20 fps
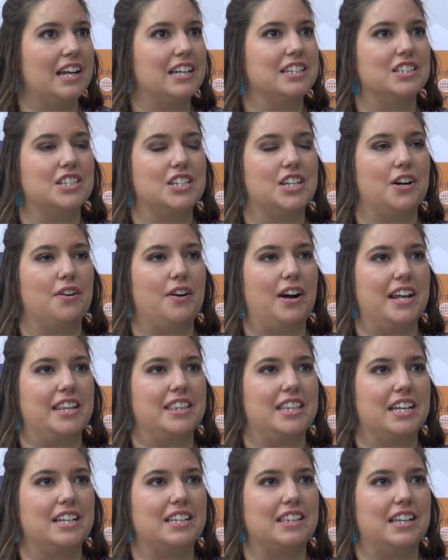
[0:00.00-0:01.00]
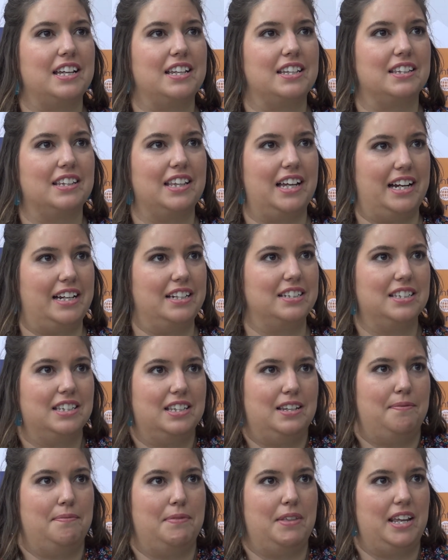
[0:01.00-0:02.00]
And so I think that that's
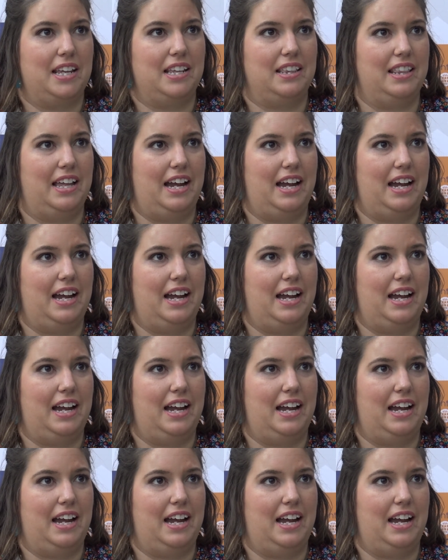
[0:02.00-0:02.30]
something